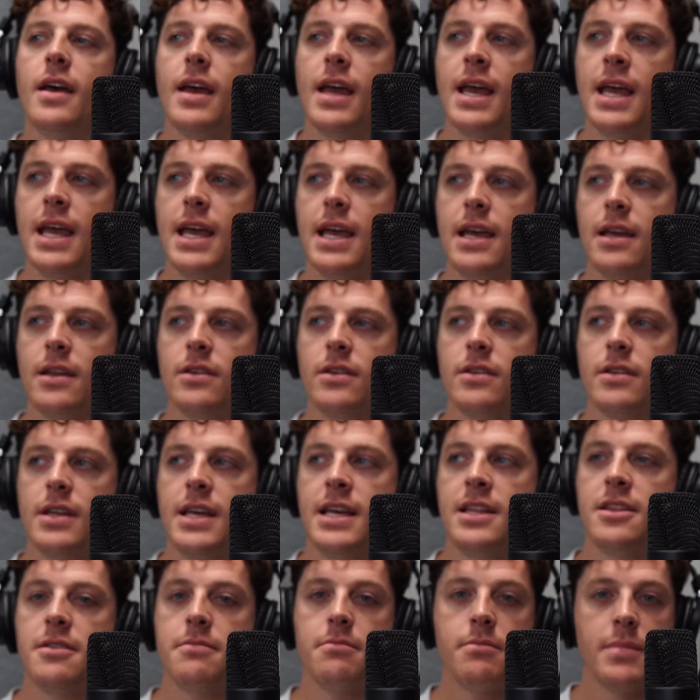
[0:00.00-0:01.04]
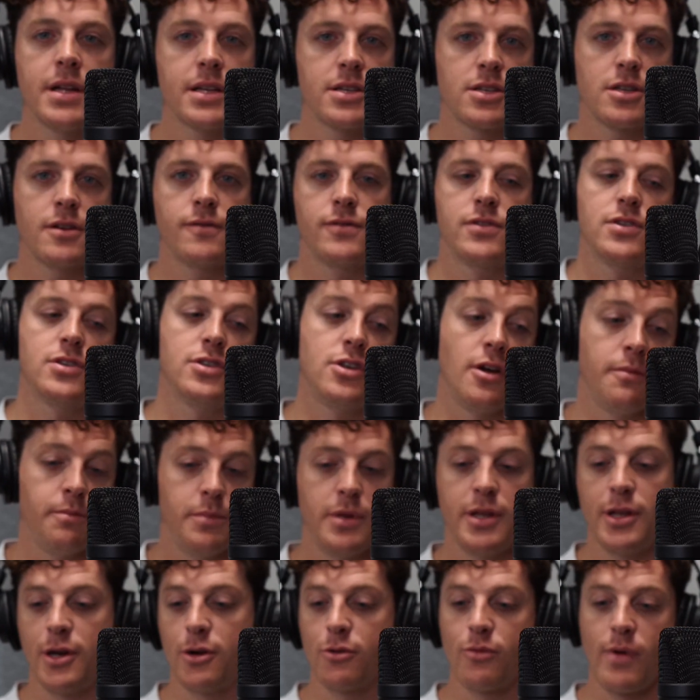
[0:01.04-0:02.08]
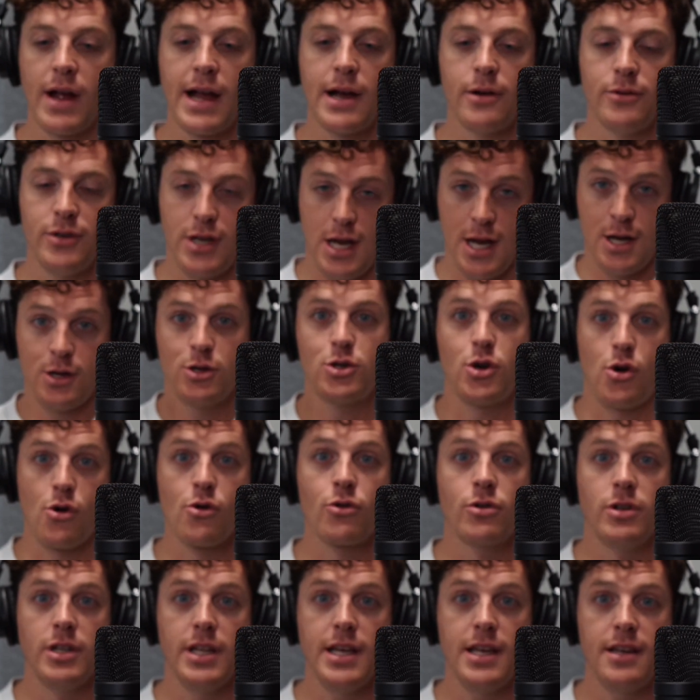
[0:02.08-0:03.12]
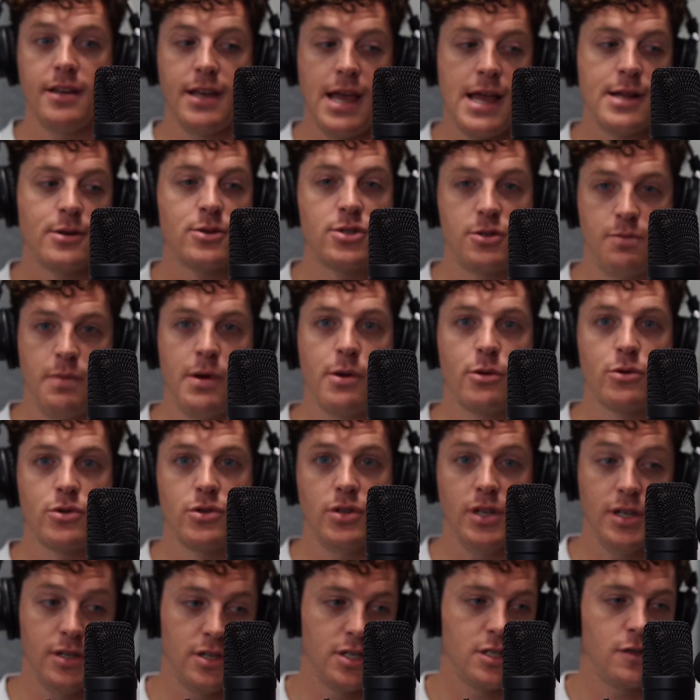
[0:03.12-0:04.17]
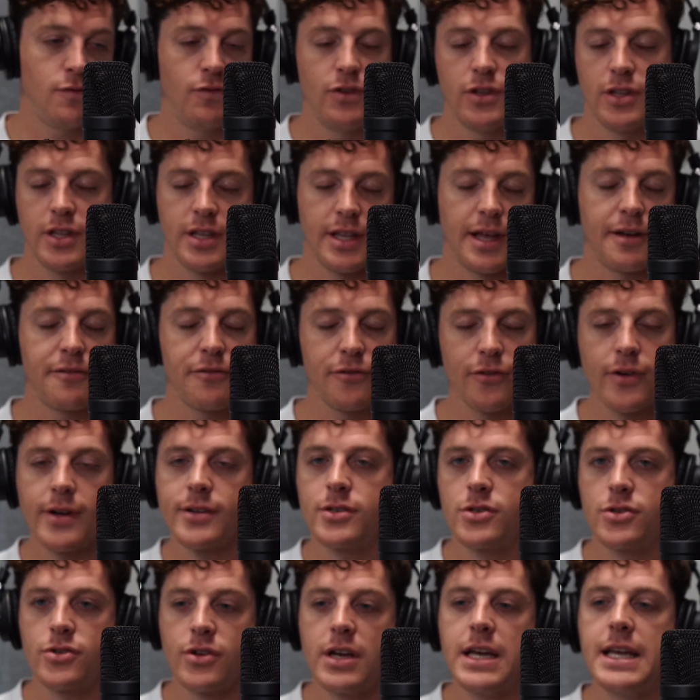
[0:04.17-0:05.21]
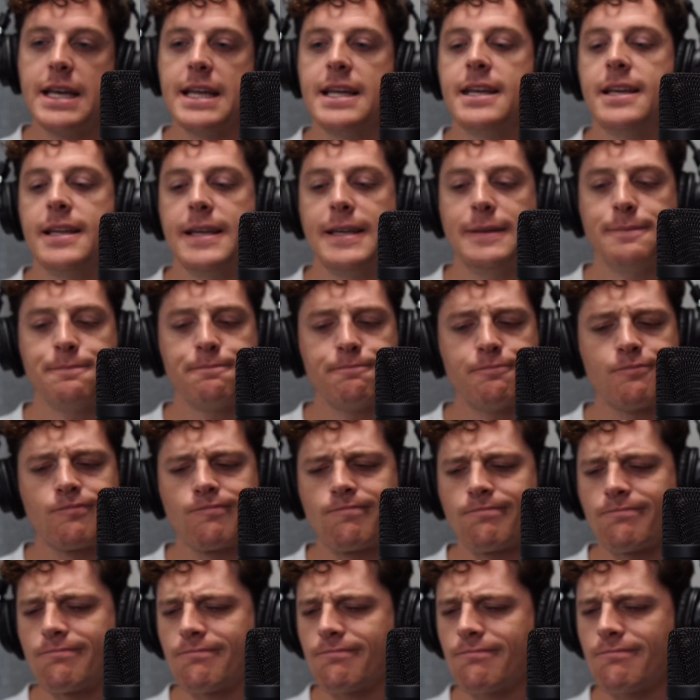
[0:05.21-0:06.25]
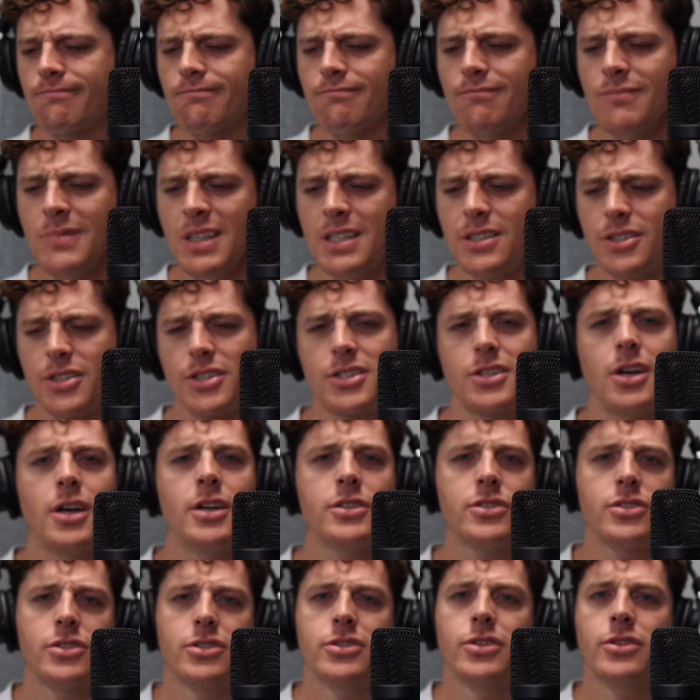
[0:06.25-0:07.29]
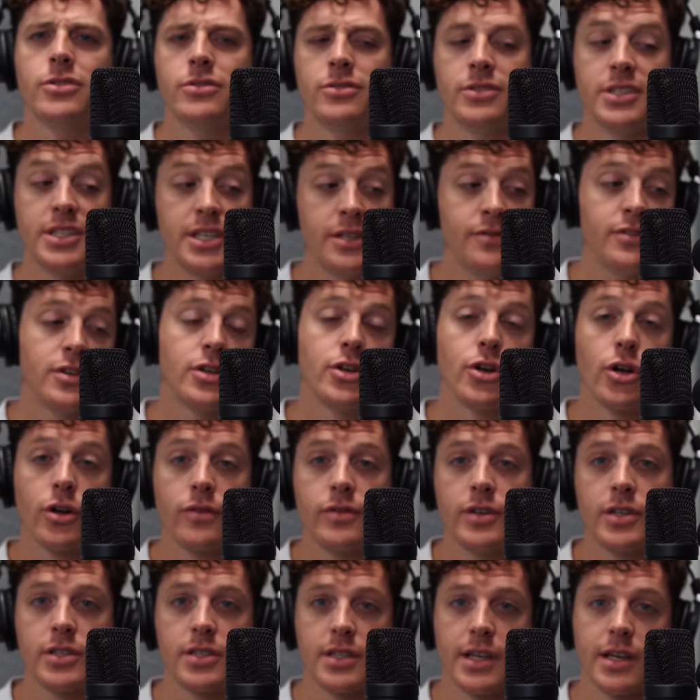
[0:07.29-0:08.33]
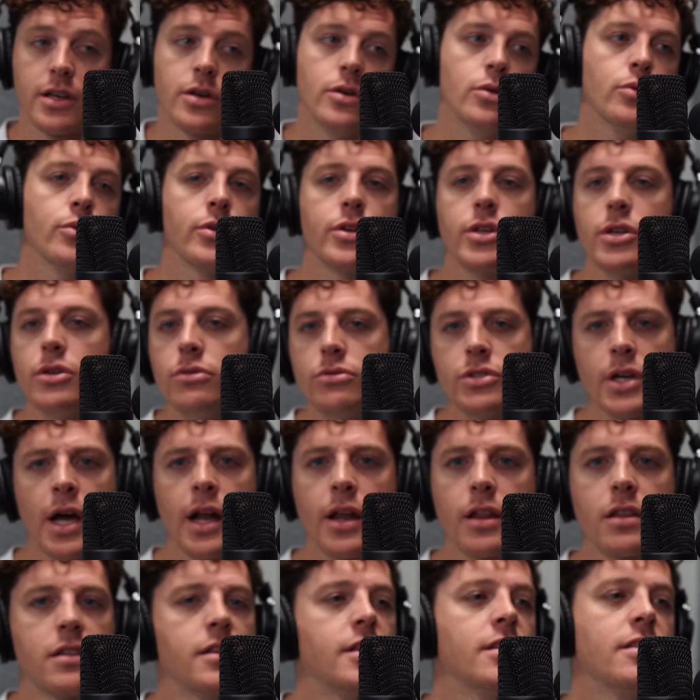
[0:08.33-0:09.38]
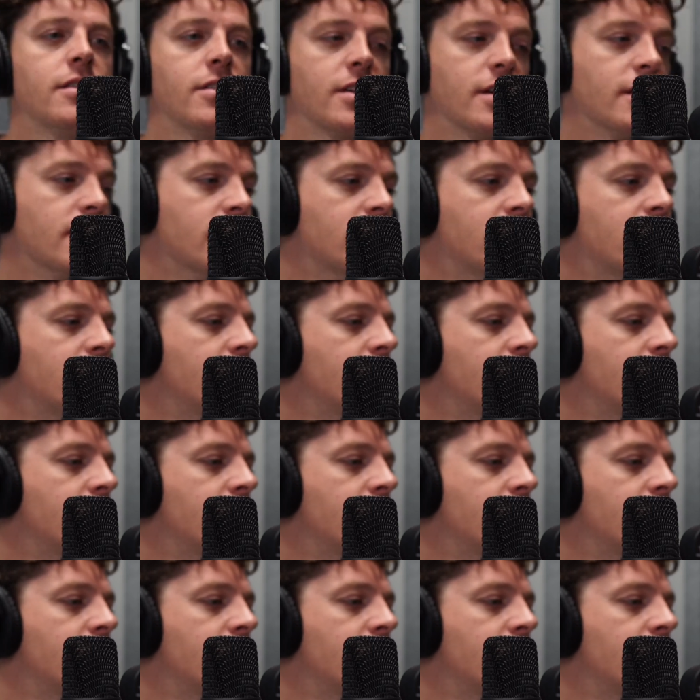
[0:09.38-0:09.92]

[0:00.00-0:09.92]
And in the midst of stumbling around internally and spiritually, just feeling like frustrated and just uncertain and even nervous, like, who are you, Jonathan, to